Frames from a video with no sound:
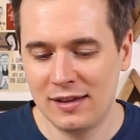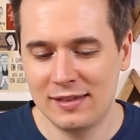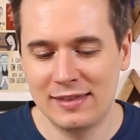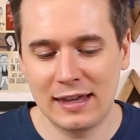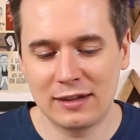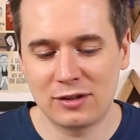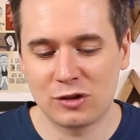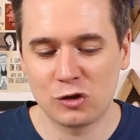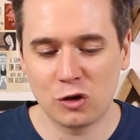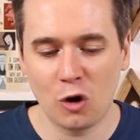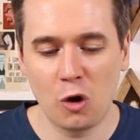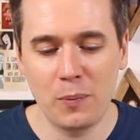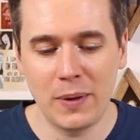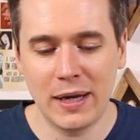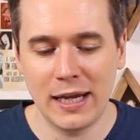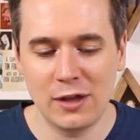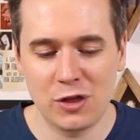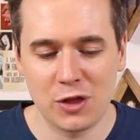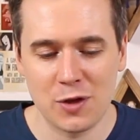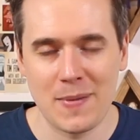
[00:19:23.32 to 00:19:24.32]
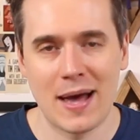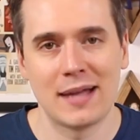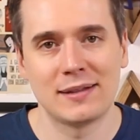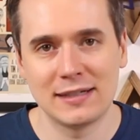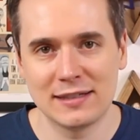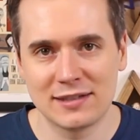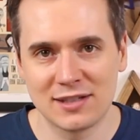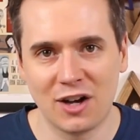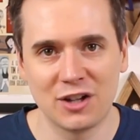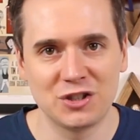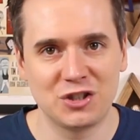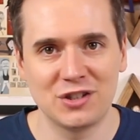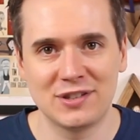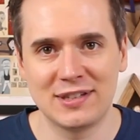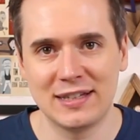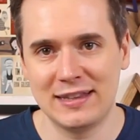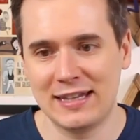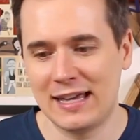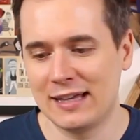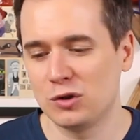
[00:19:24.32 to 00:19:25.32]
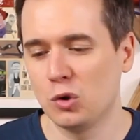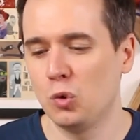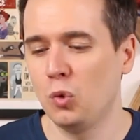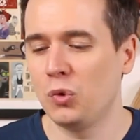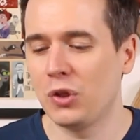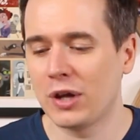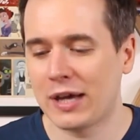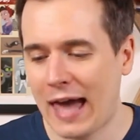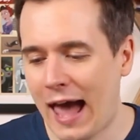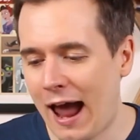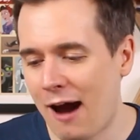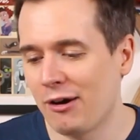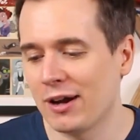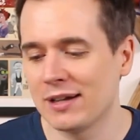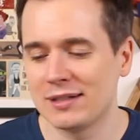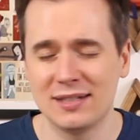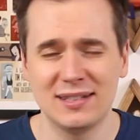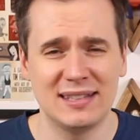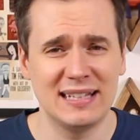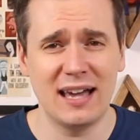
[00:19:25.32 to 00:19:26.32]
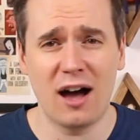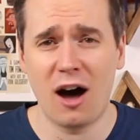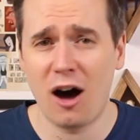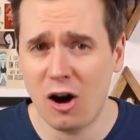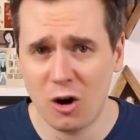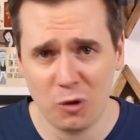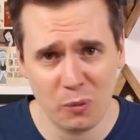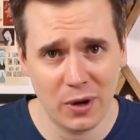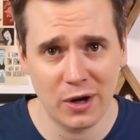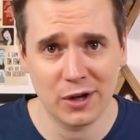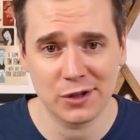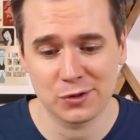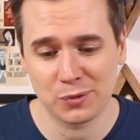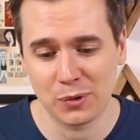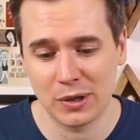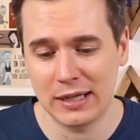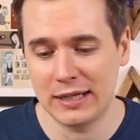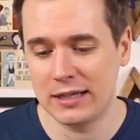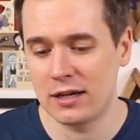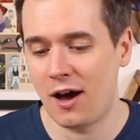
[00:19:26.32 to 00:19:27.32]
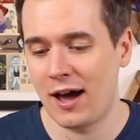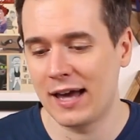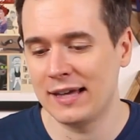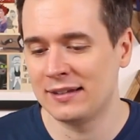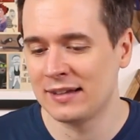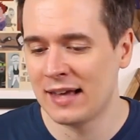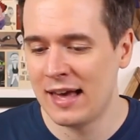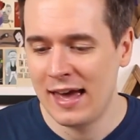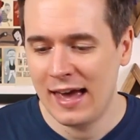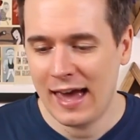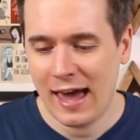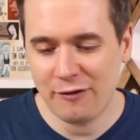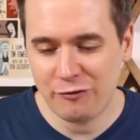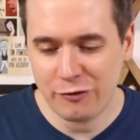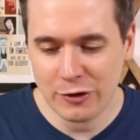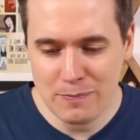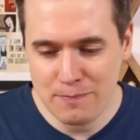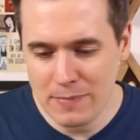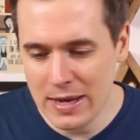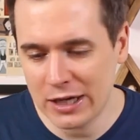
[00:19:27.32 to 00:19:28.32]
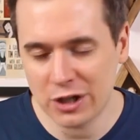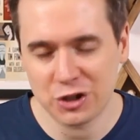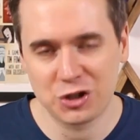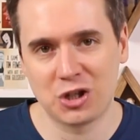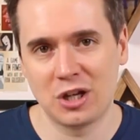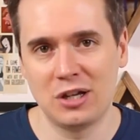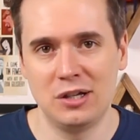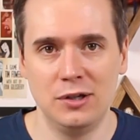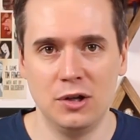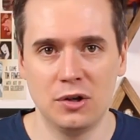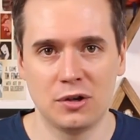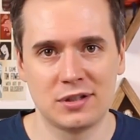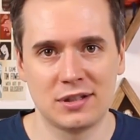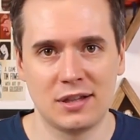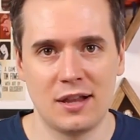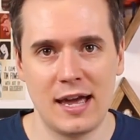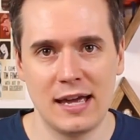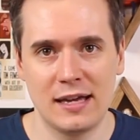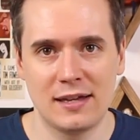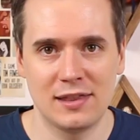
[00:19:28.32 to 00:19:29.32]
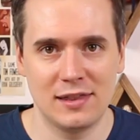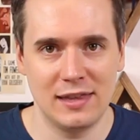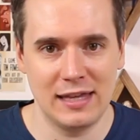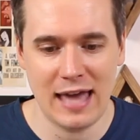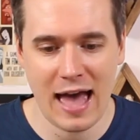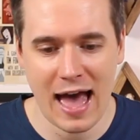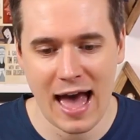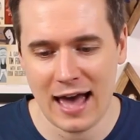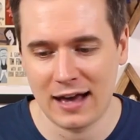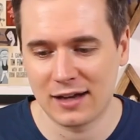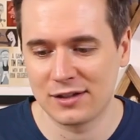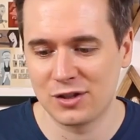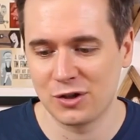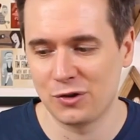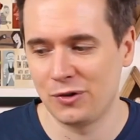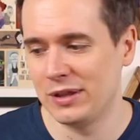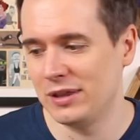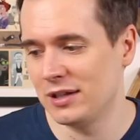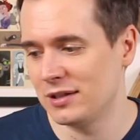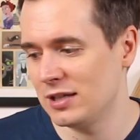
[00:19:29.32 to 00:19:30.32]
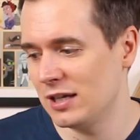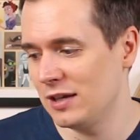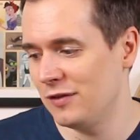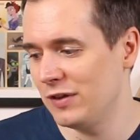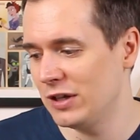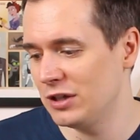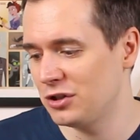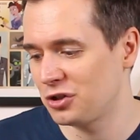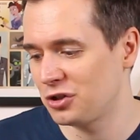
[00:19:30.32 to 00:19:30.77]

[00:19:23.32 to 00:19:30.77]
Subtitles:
there's so many thematic touches in this. All the characters, the artwork's really nice. Every miniature looks like the actor in the TV